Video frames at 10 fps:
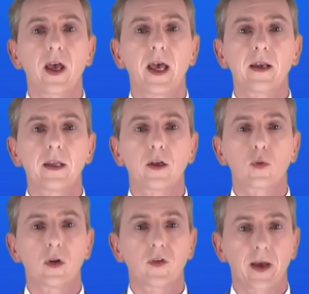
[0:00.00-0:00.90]
N
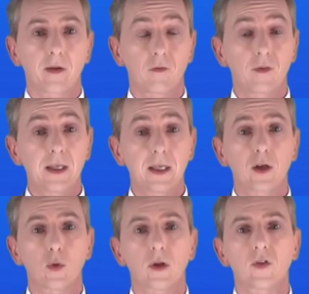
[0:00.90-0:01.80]
equals, and V
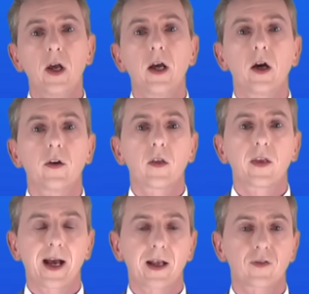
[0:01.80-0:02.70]
equals under
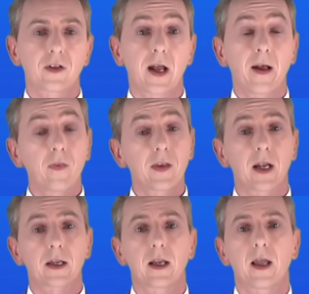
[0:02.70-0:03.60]
the acid and the
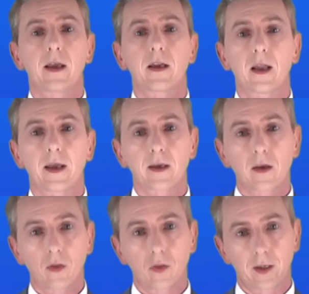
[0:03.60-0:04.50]
alkali like
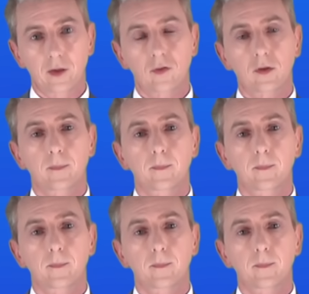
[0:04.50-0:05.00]
this.